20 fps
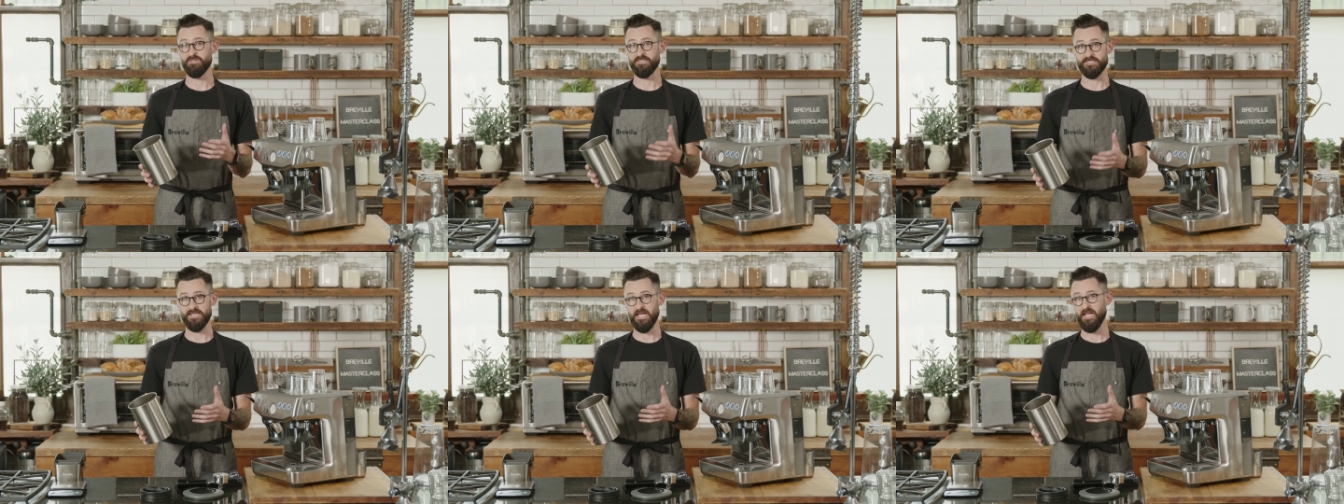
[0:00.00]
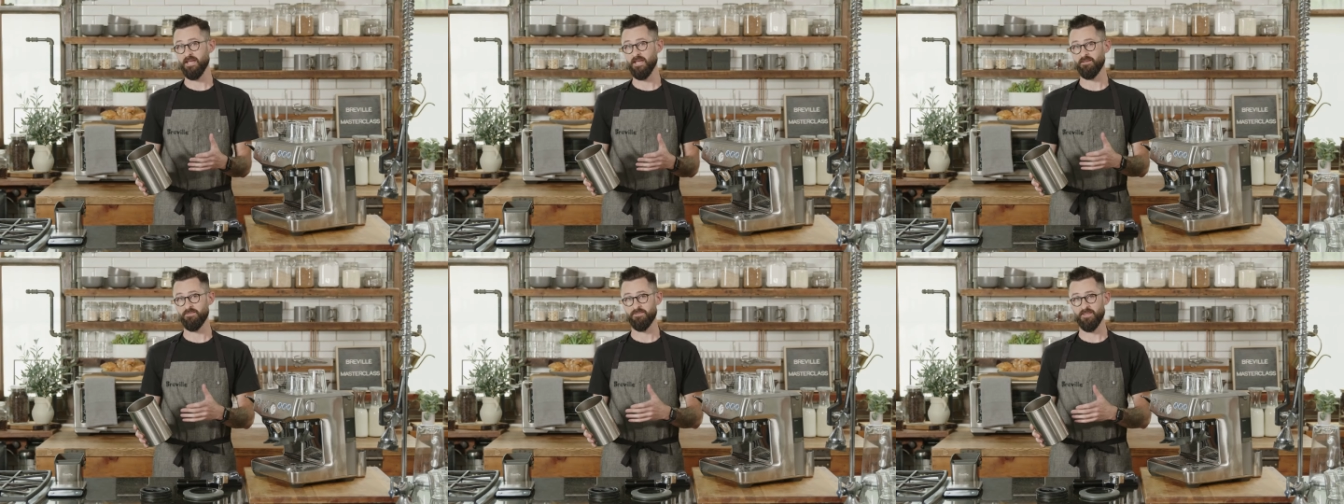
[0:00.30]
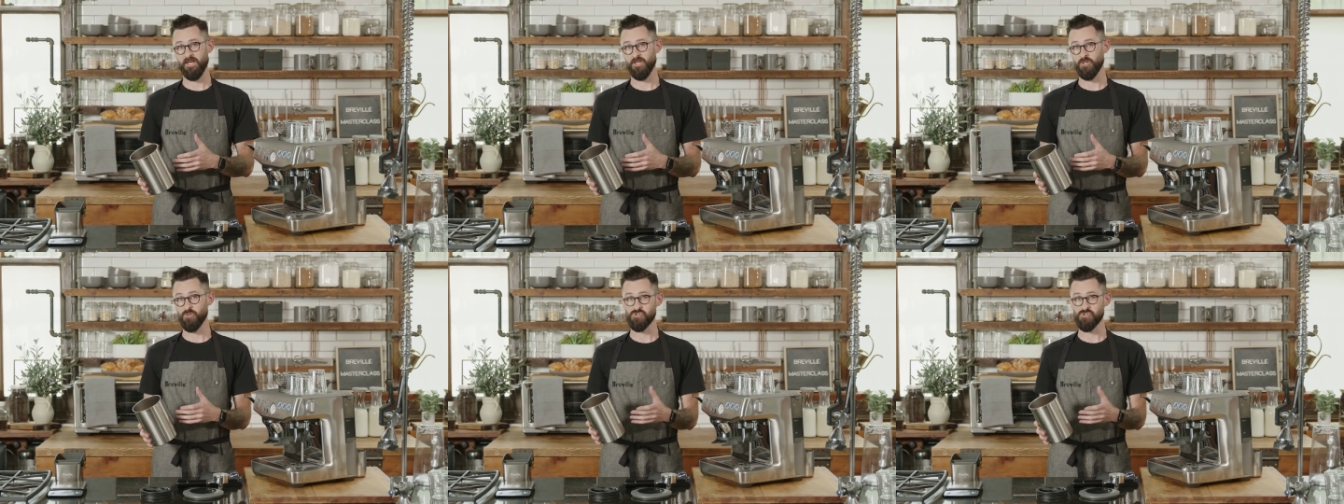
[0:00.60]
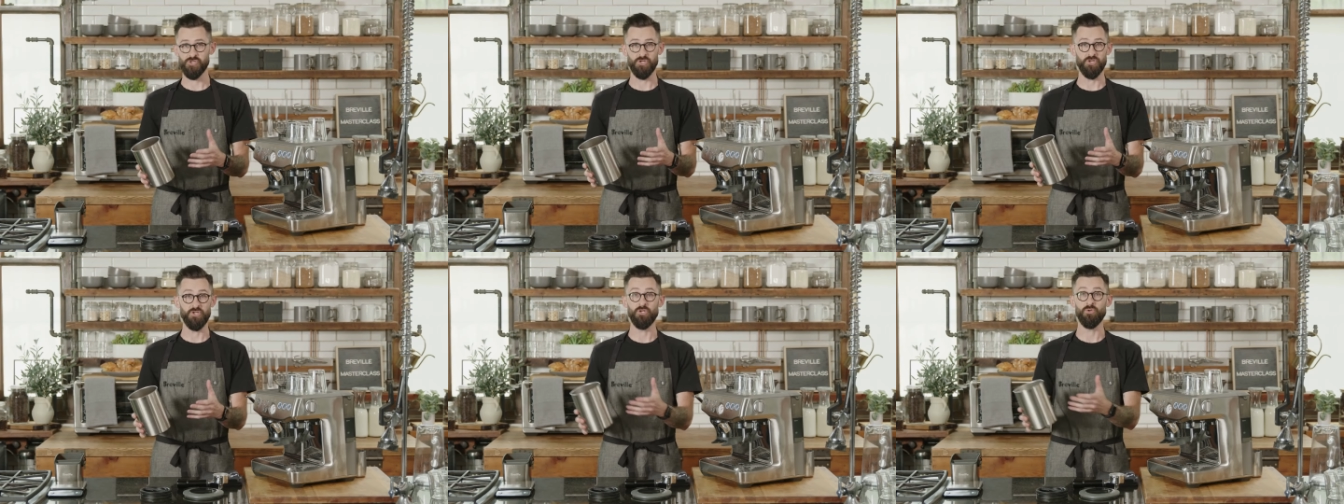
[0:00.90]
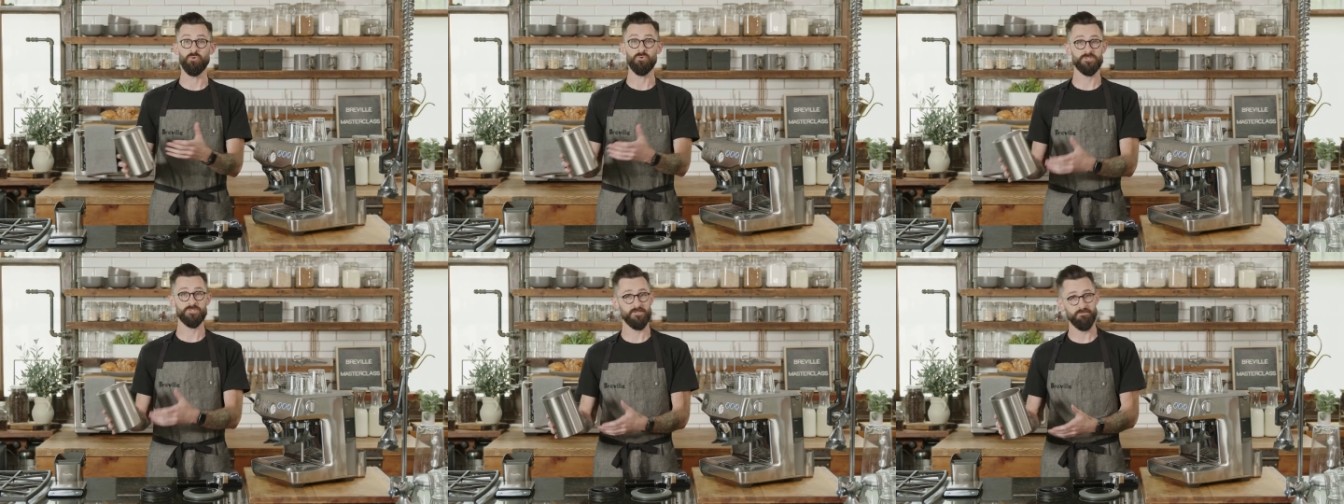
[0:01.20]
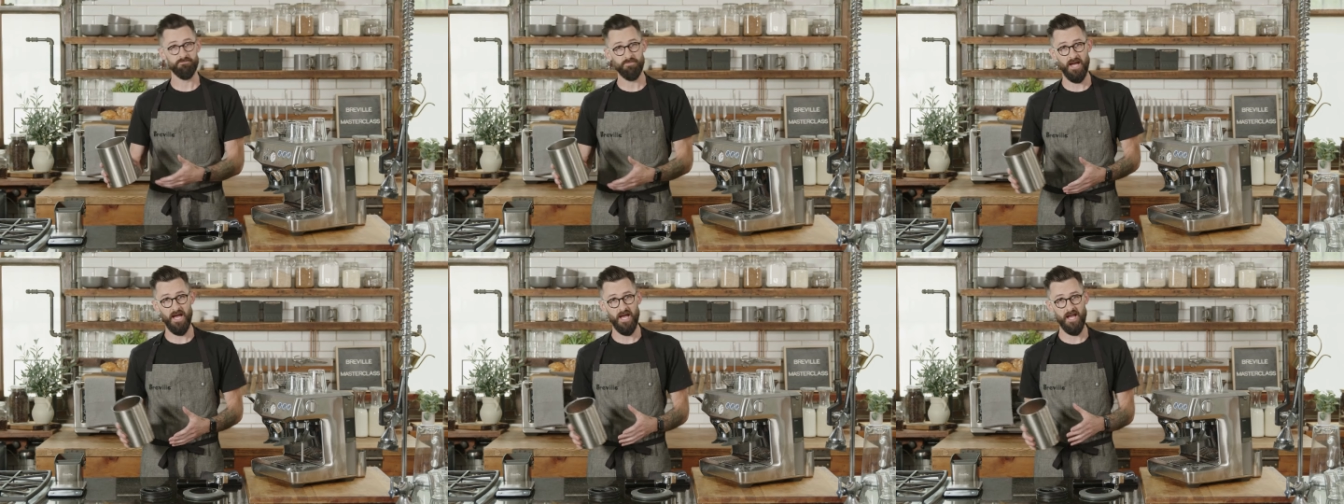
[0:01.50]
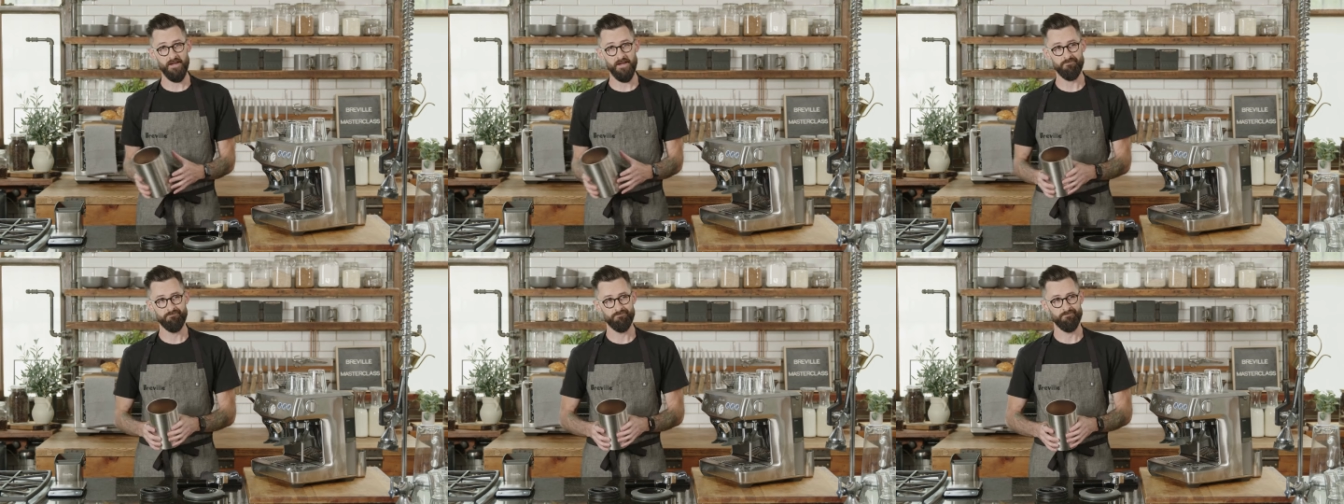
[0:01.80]
date that you should use it
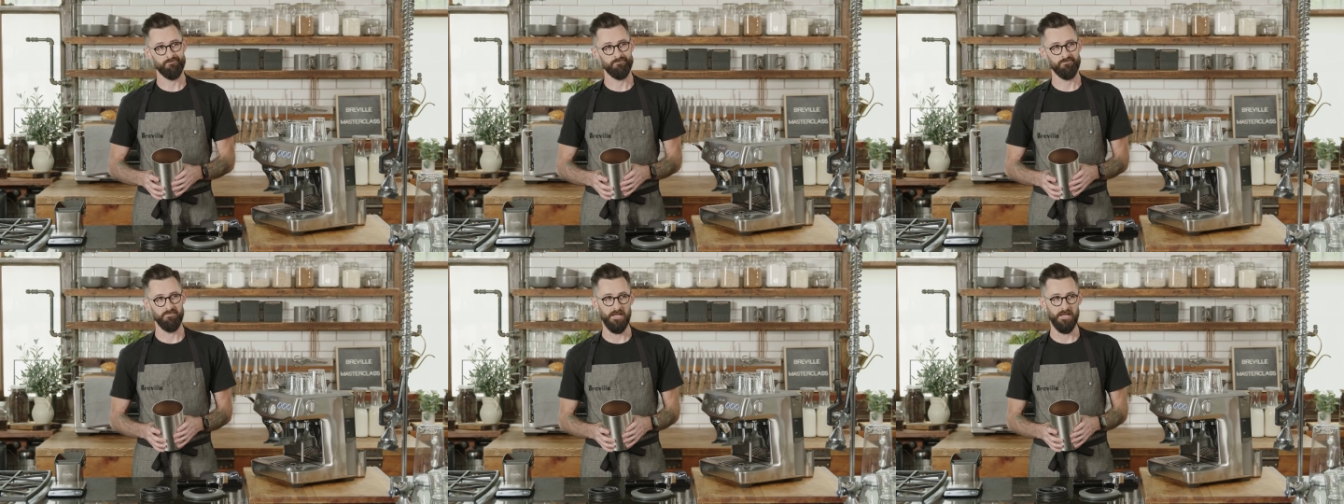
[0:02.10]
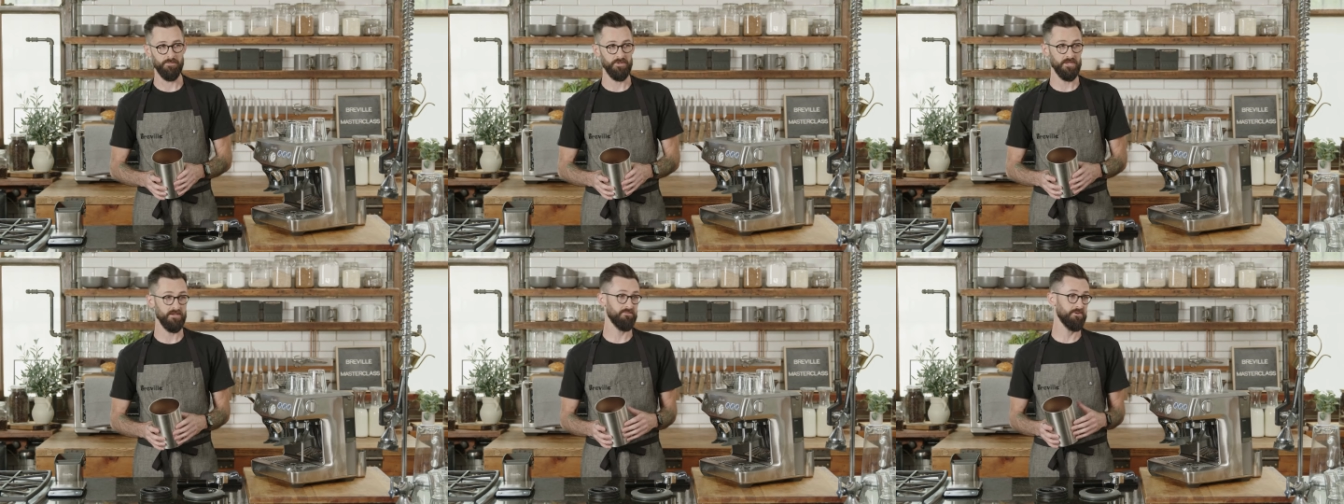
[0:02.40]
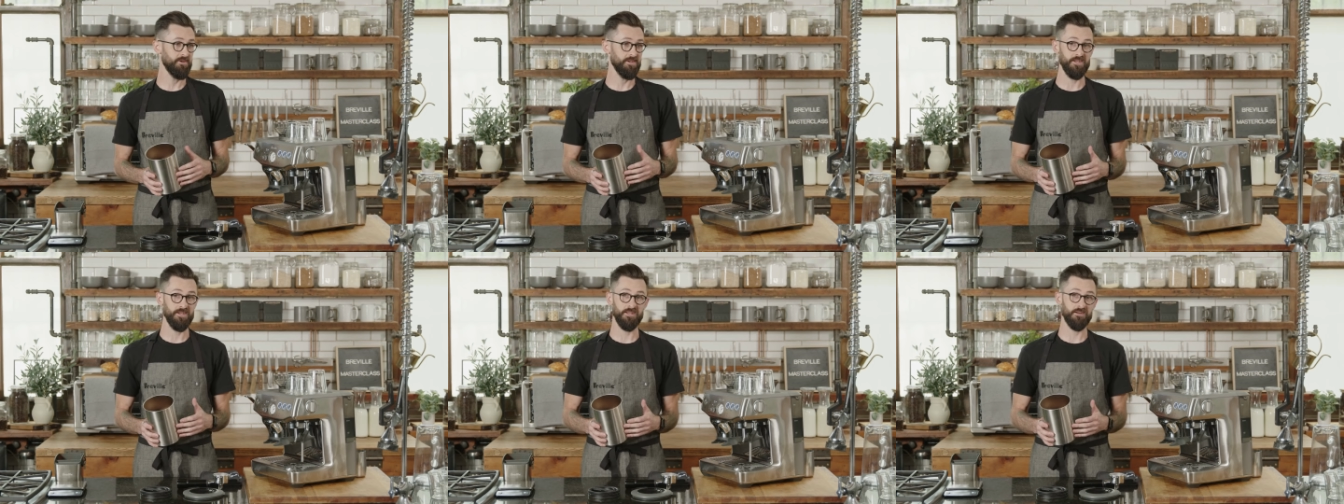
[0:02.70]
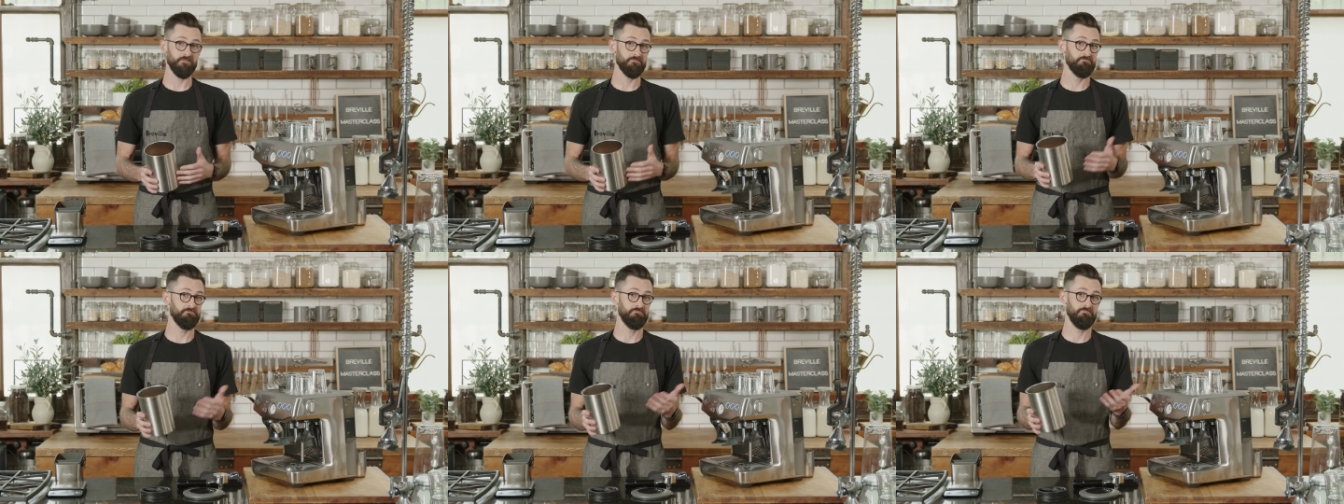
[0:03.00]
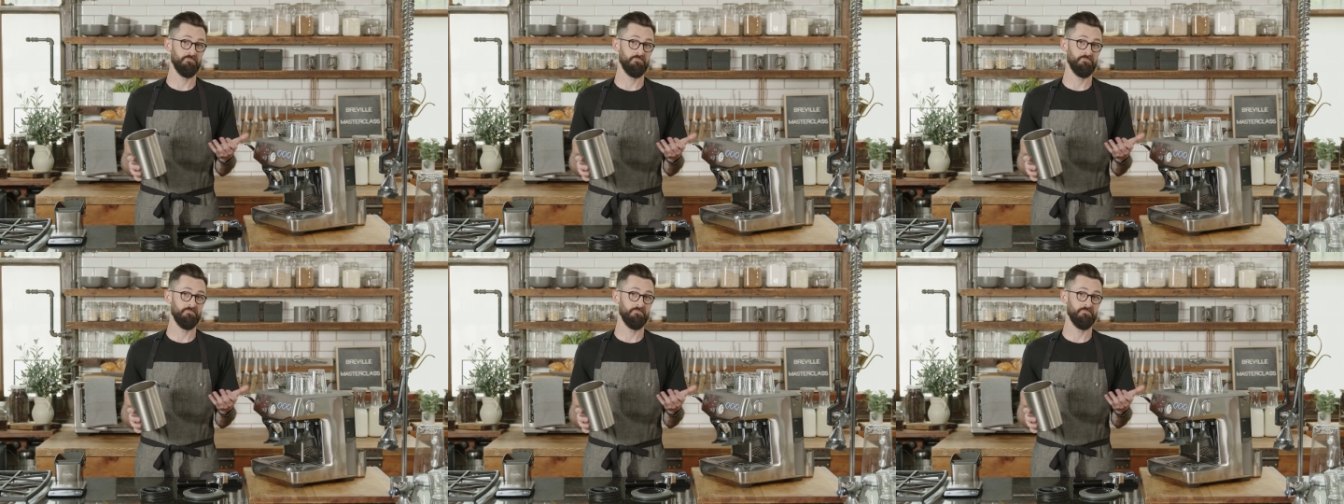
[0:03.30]
by, maybe even that it